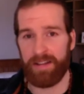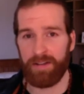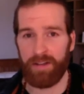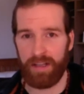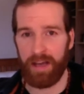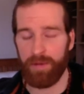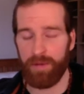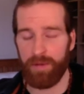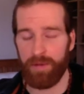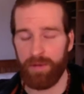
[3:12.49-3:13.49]
Kambo
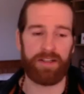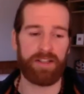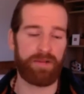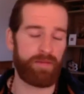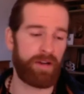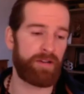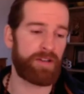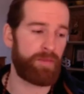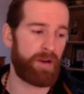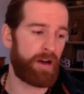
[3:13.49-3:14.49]
was an intense
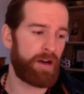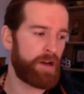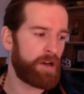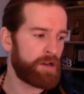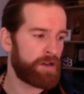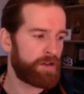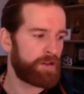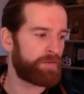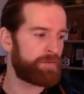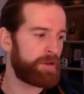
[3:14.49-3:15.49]
experience, but
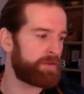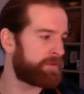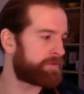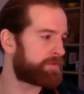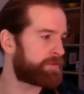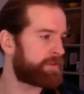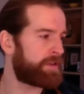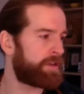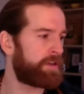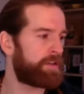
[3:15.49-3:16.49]
people,
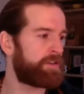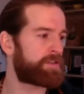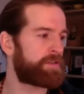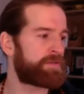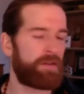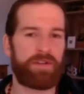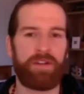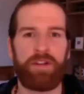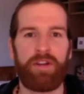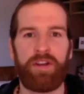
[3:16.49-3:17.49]
sometimes
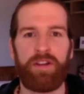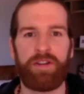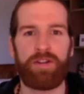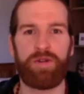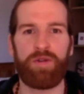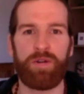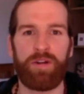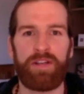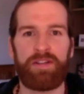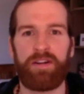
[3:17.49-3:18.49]
the
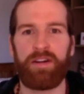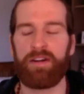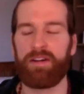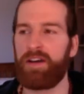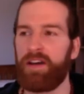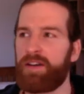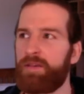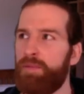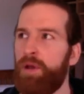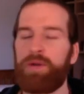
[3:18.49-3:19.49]
stories are like
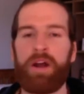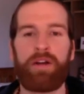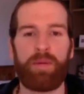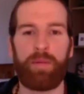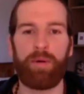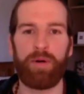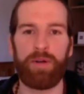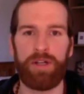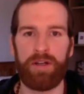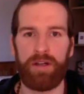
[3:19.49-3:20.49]
blown out of
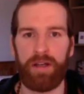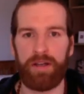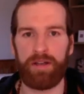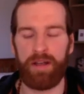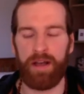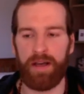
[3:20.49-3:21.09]
proportion, and